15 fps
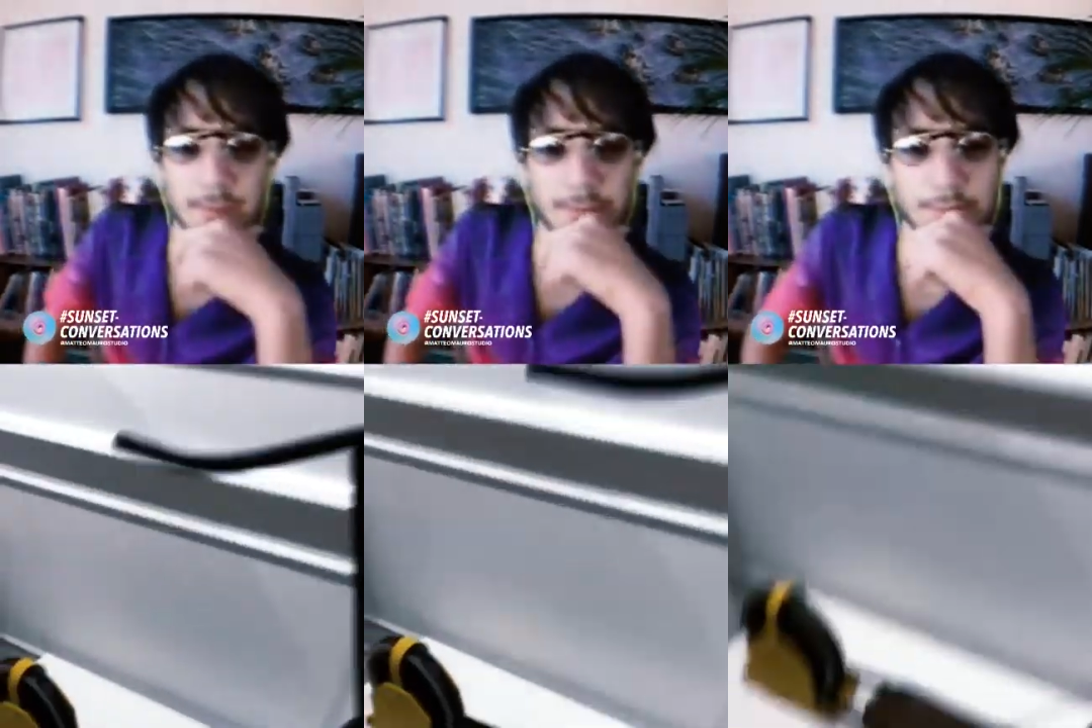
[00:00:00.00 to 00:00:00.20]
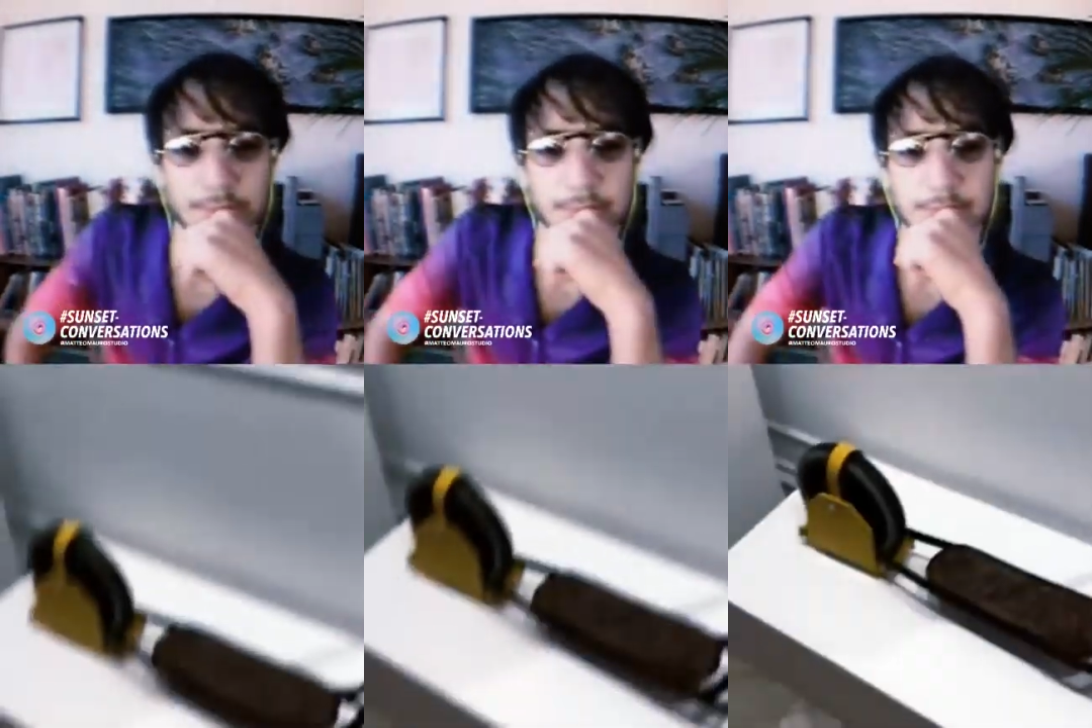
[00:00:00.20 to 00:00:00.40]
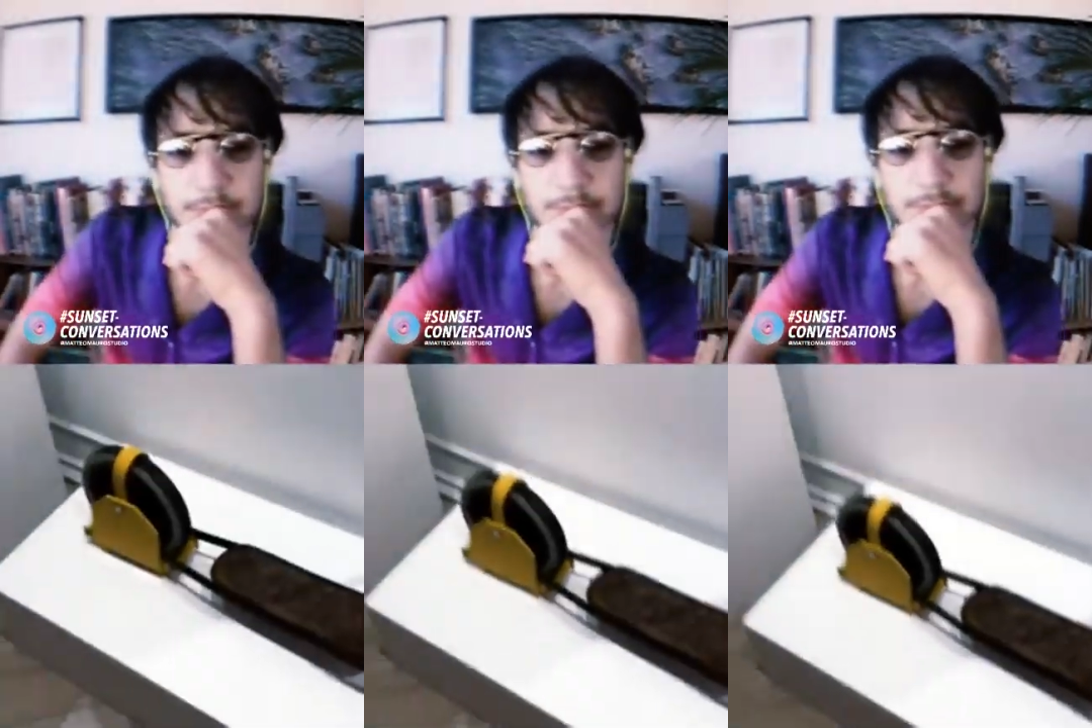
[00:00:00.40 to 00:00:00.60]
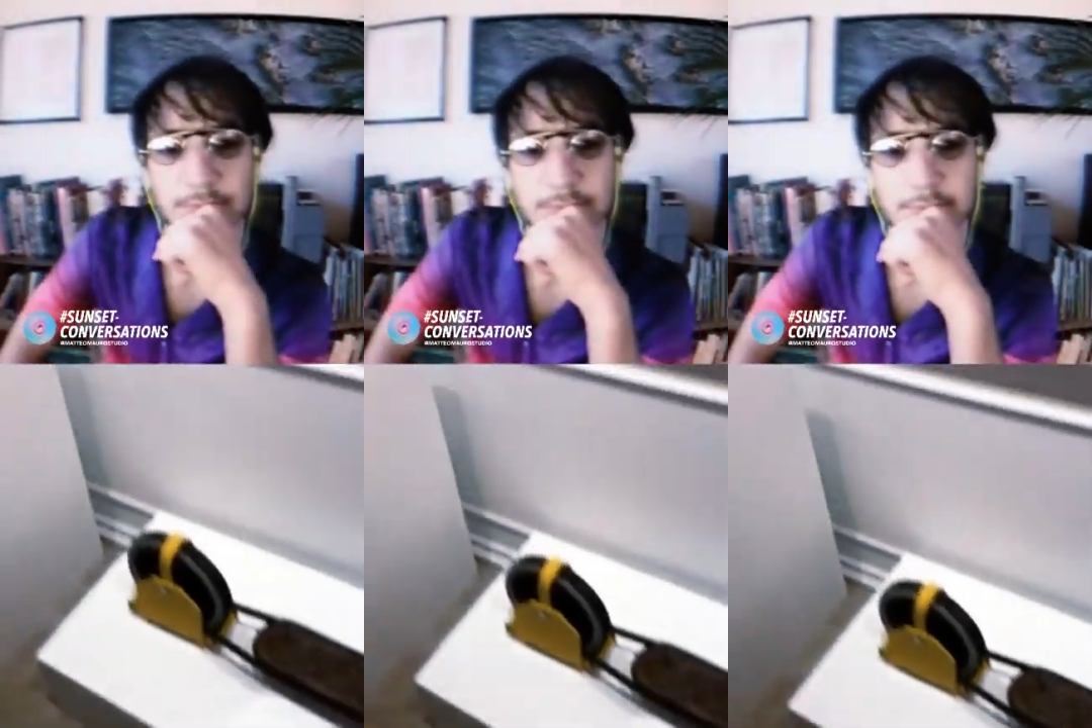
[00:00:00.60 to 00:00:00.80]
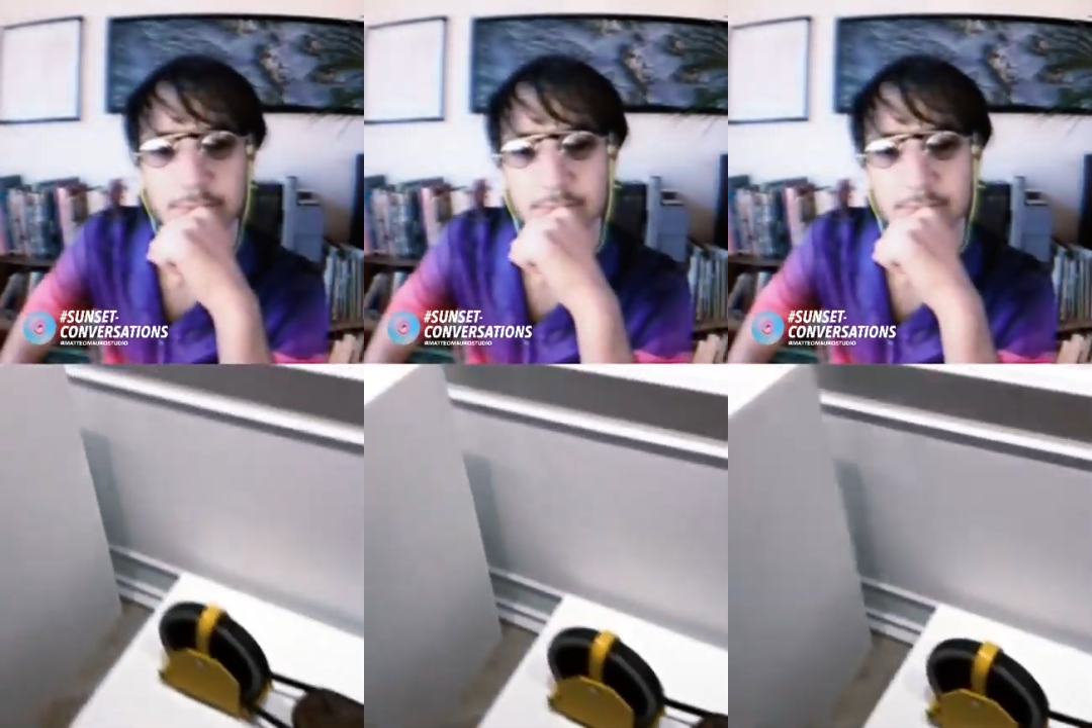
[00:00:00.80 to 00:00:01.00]
also very
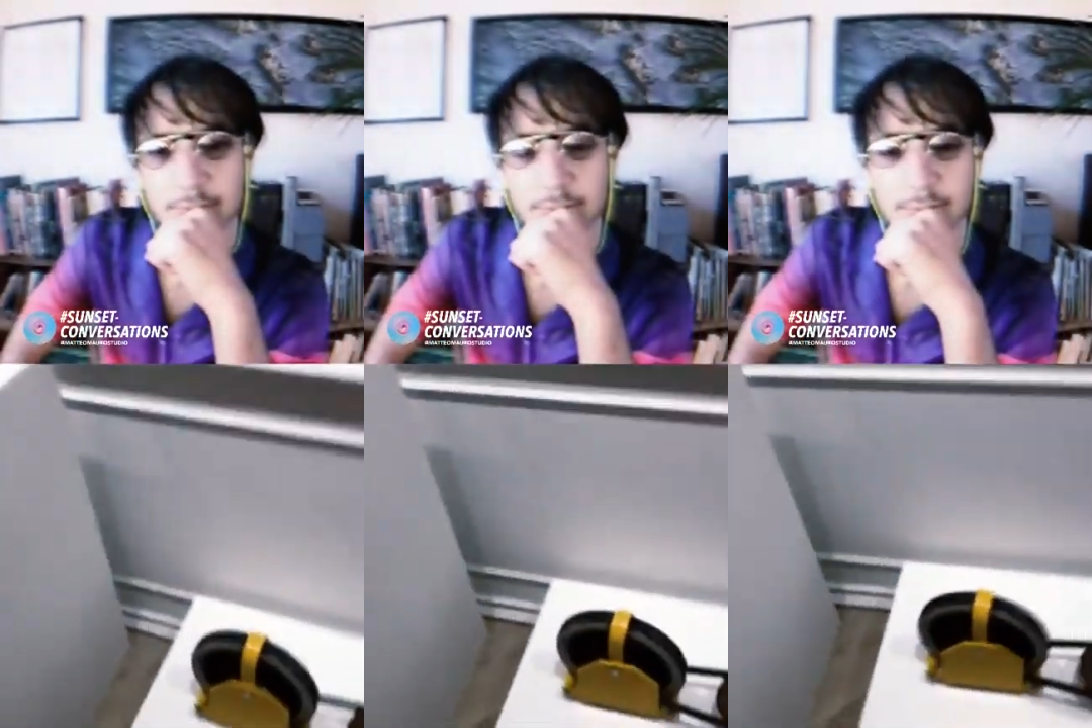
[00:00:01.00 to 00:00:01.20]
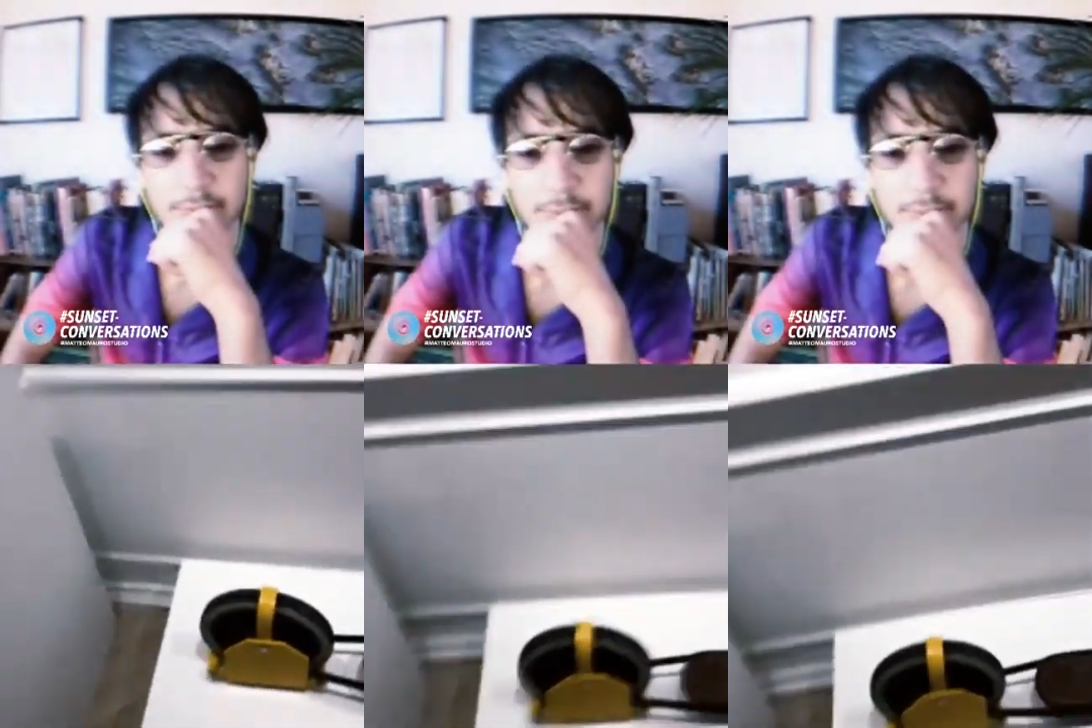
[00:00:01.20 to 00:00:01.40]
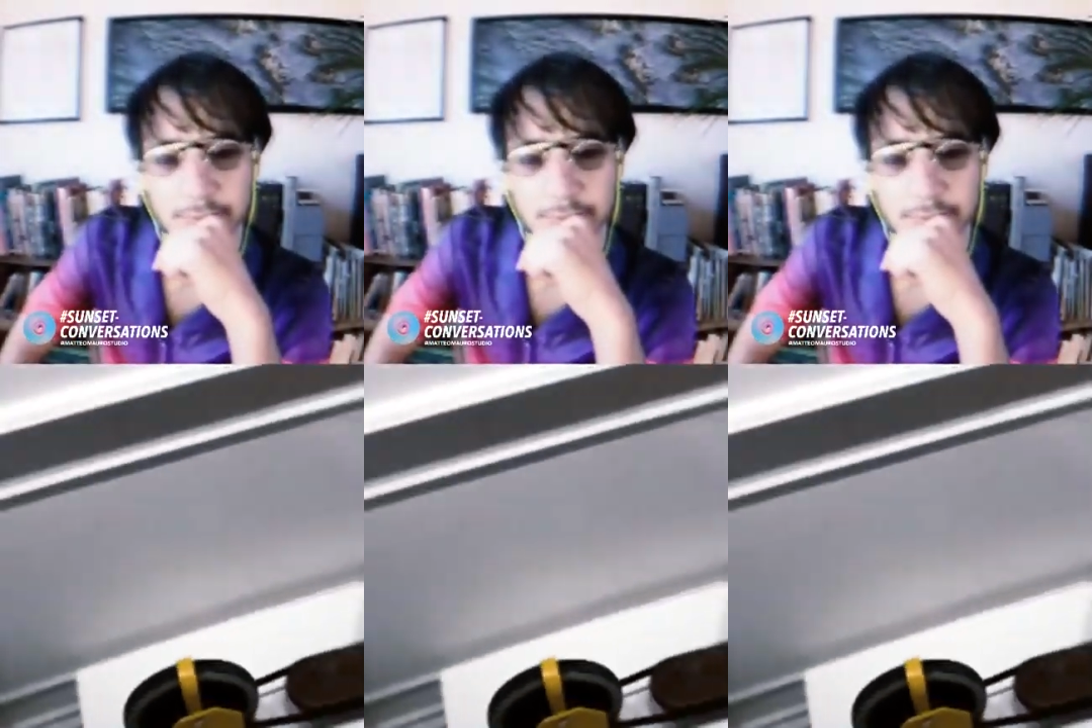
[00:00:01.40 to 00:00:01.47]
personal work.